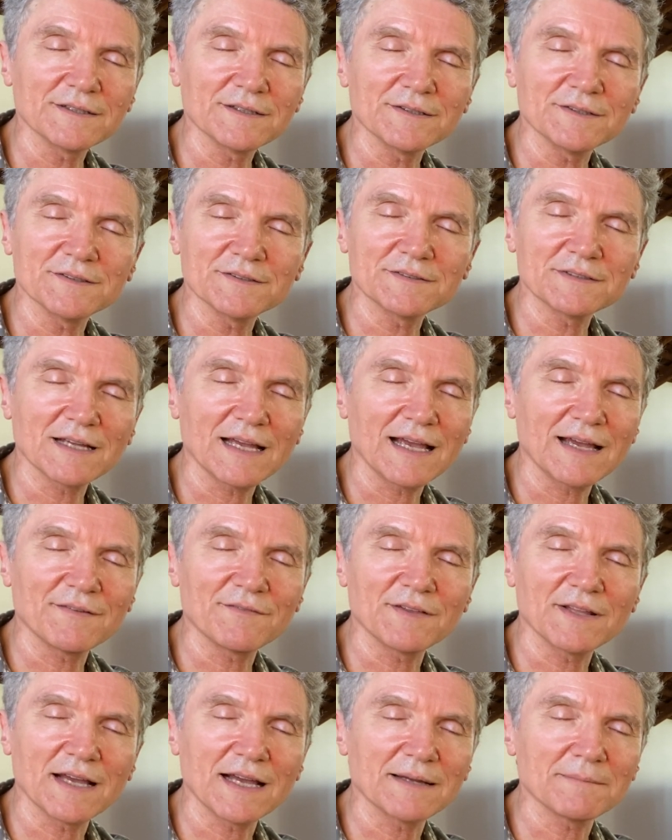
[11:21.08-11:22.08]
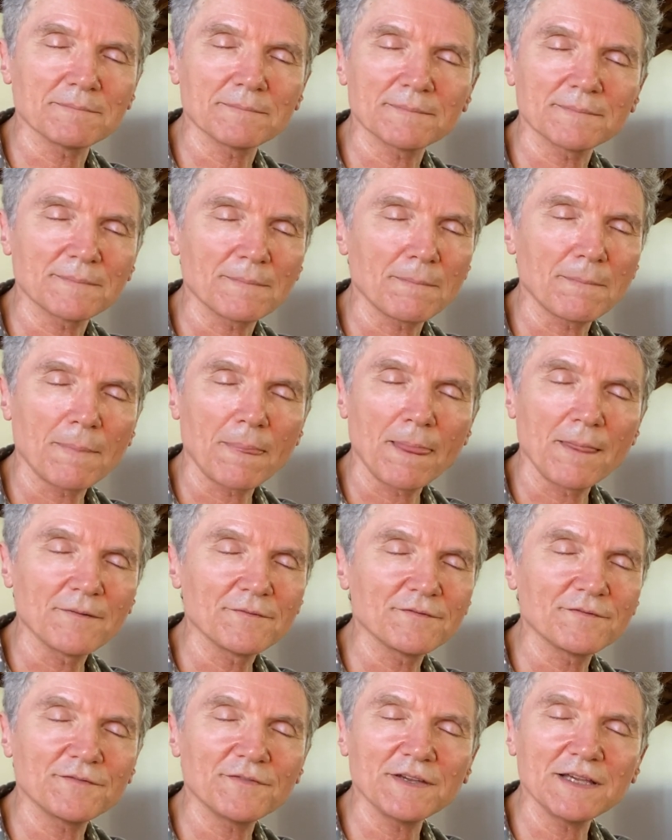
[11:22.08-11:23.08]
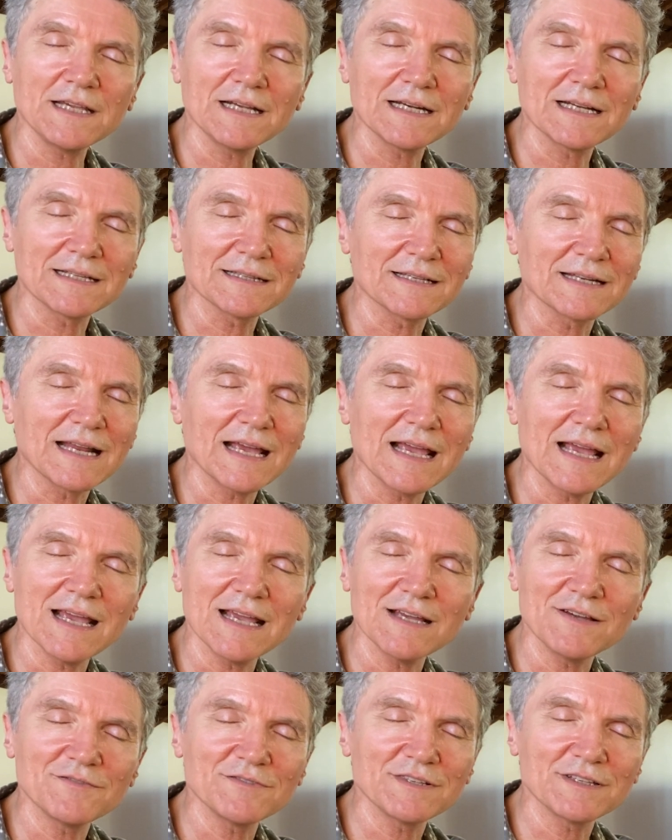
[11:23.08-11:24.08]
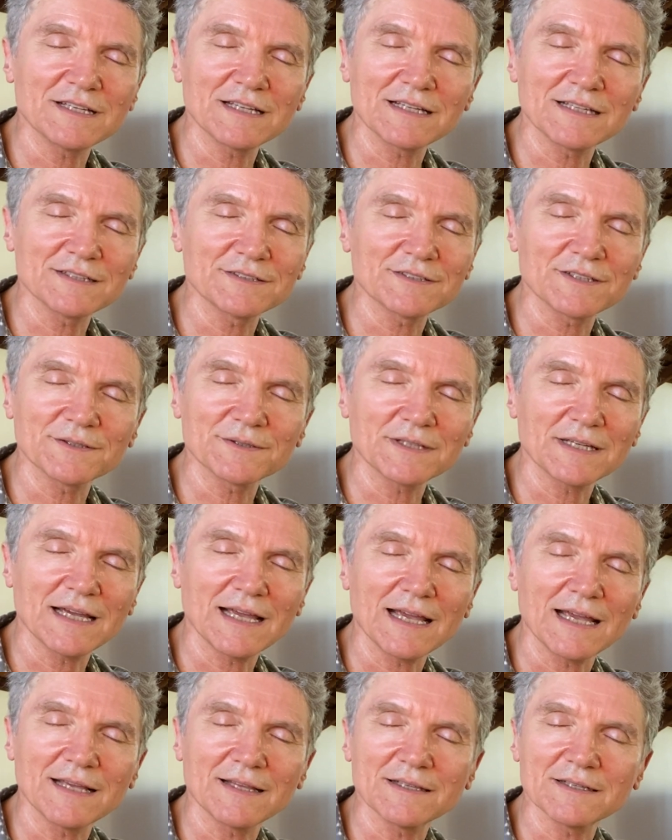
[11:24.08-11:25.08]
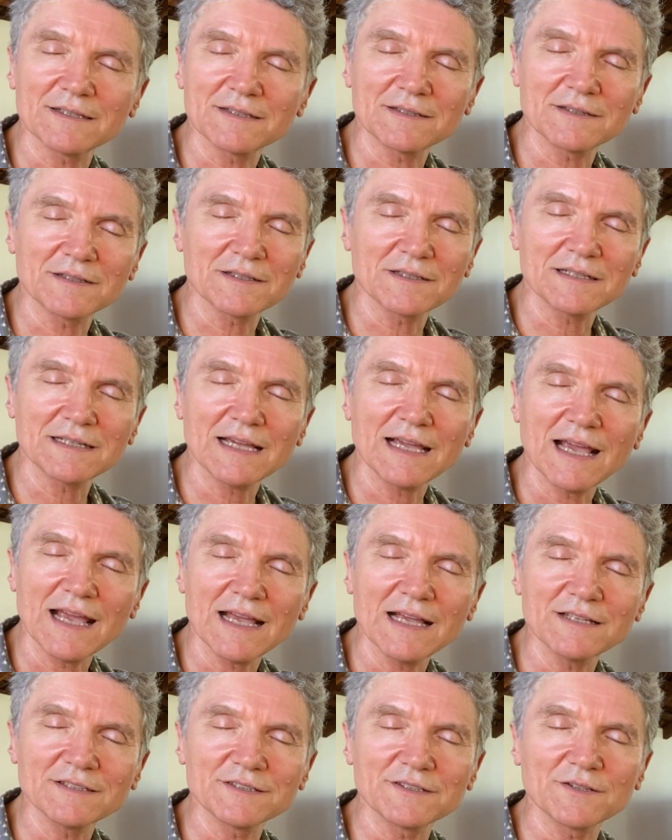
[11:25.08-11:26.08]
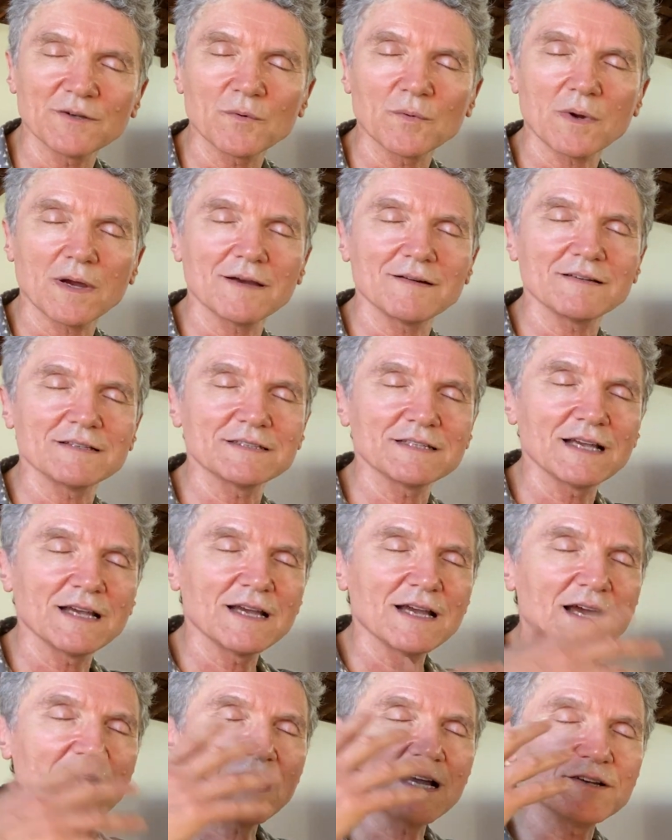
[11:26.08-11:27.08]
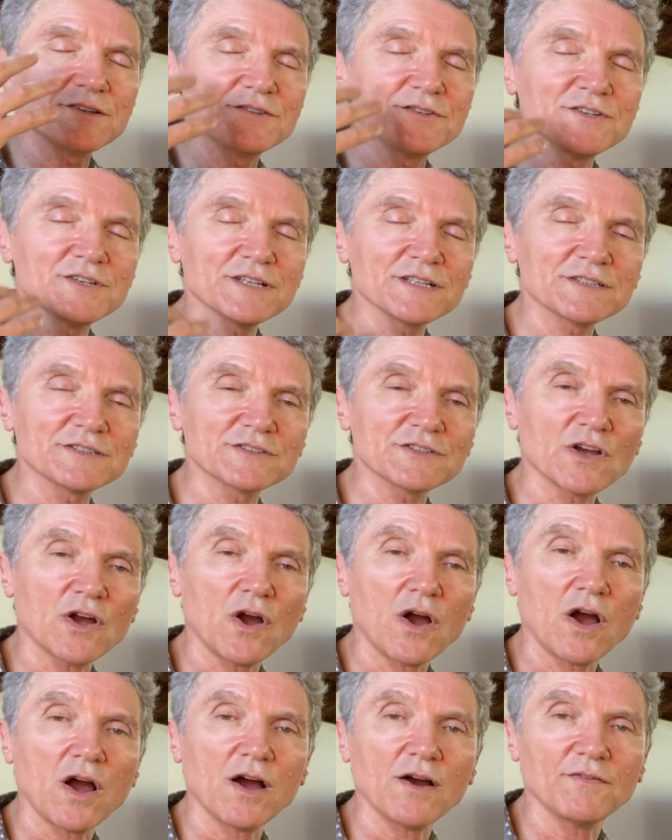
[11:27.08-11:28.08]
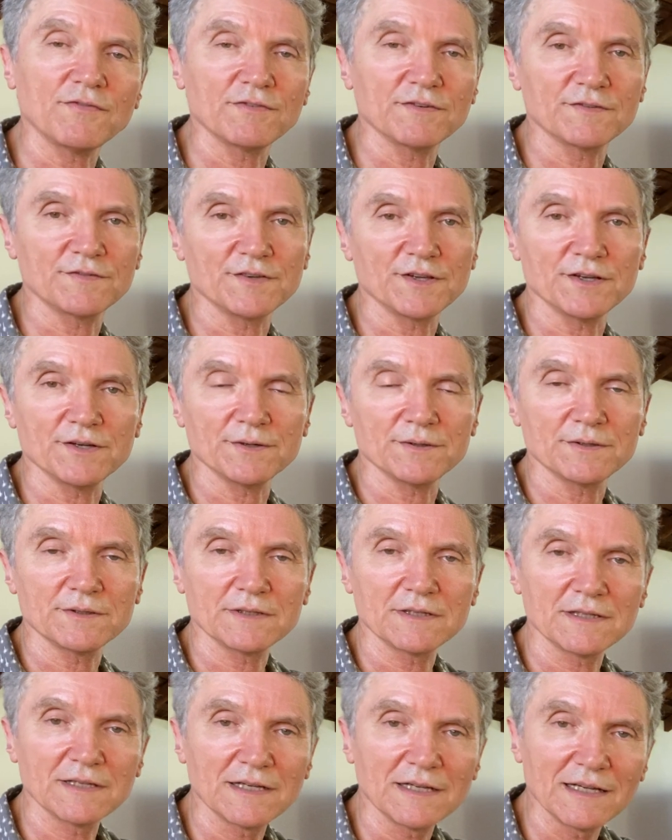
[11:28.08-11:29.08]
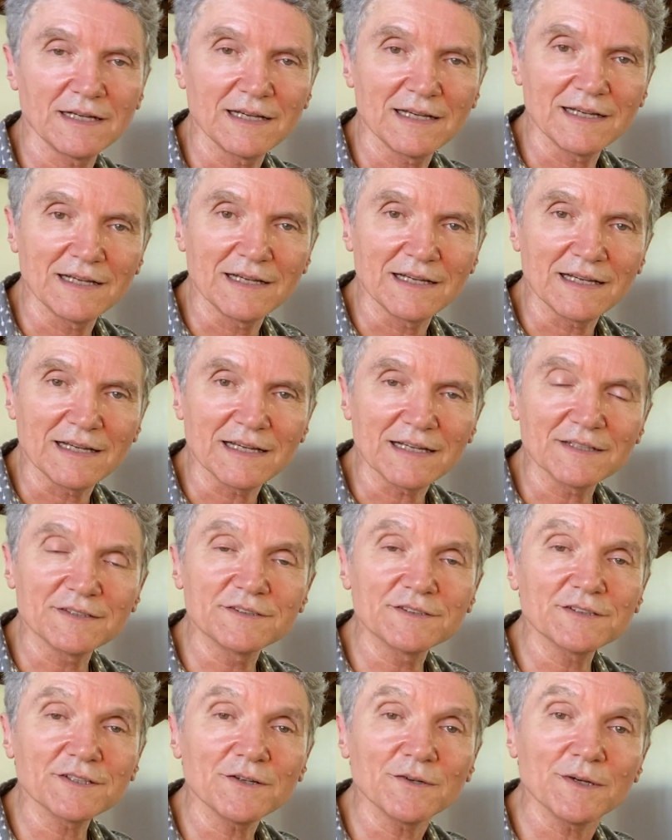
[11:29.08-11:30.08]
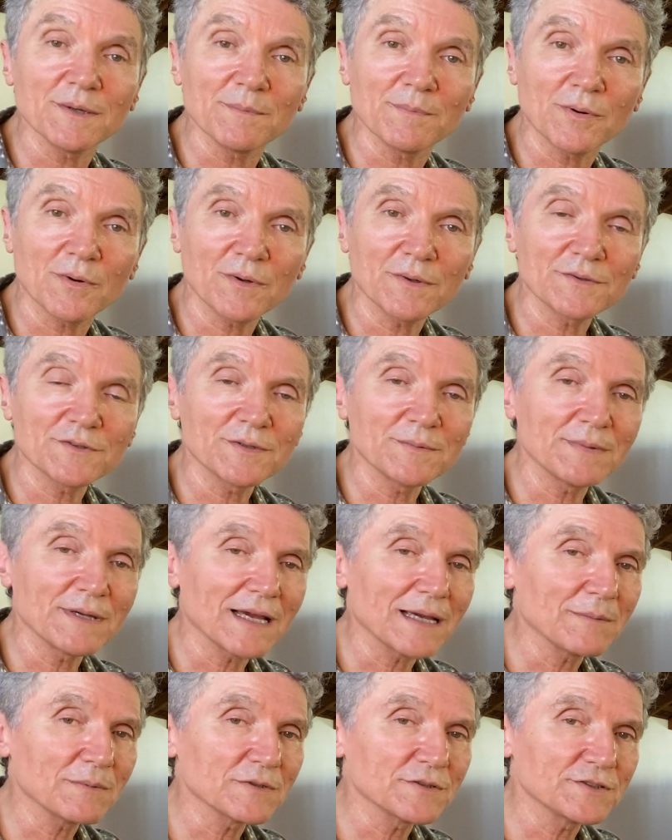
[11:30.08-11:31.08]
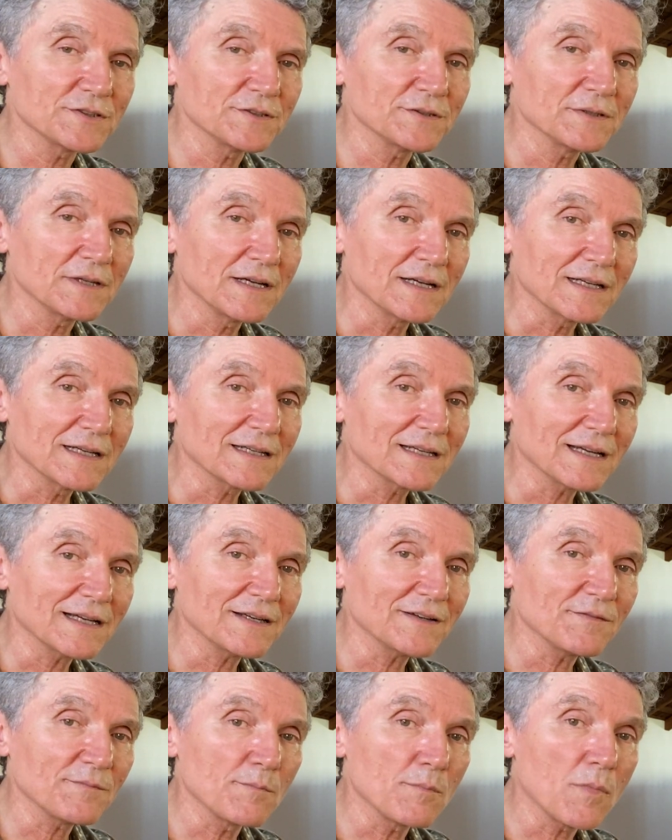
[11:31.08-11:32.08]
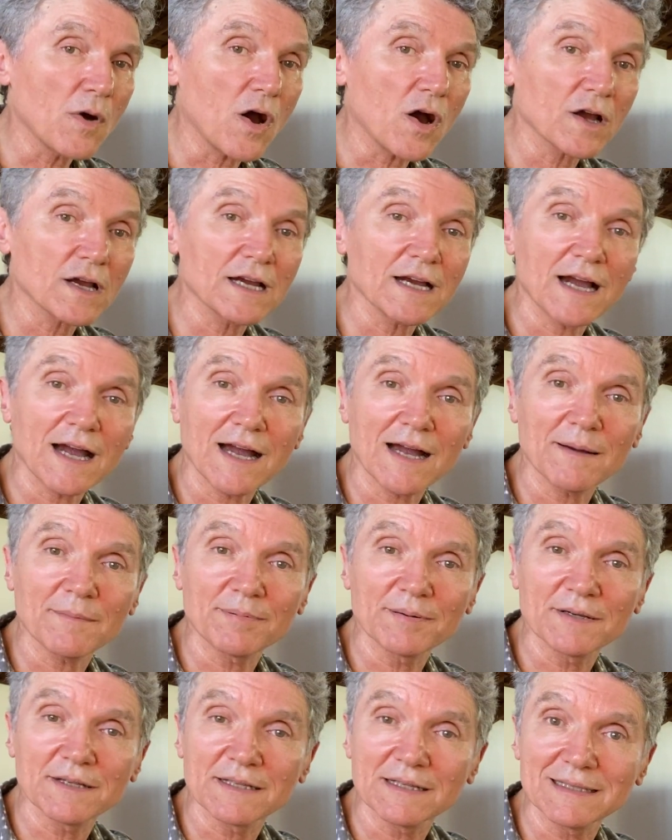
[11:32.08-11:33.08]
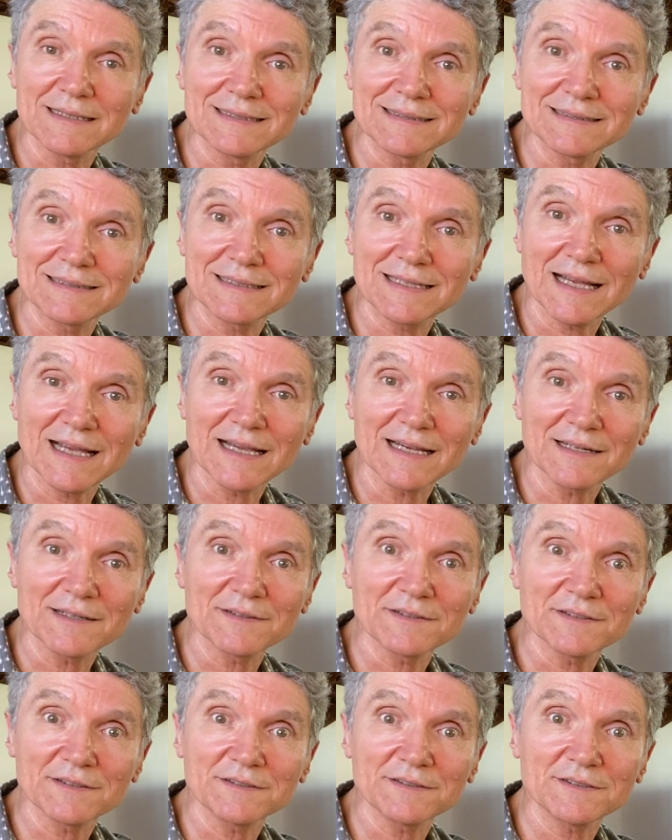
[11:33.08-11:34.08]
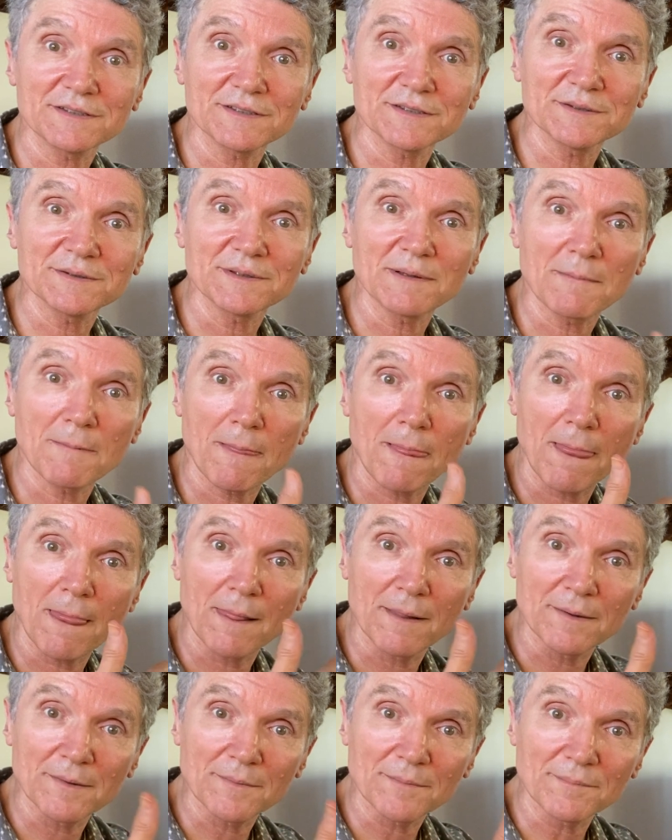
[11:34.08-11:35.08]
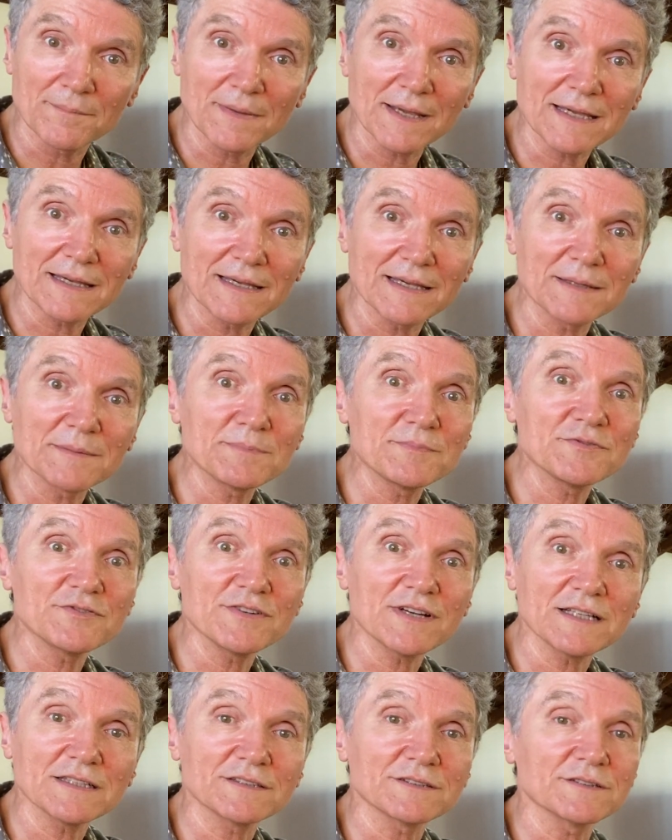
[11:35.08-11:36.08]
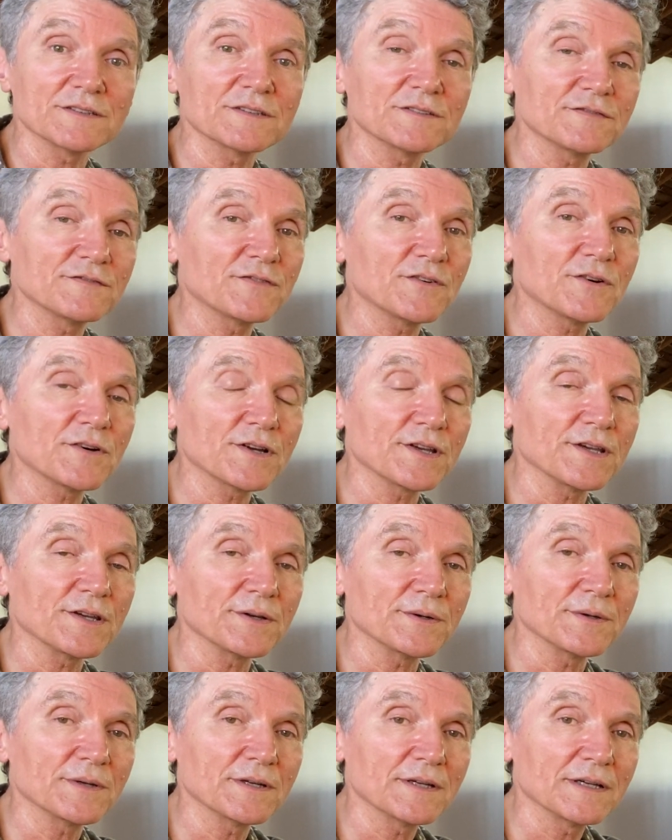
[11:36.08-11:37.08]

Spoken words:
just have that feeling that everything is okay, that the cares and the worries are just off of you. It's so important to be able to kind of mock up this state, just to make it present for you.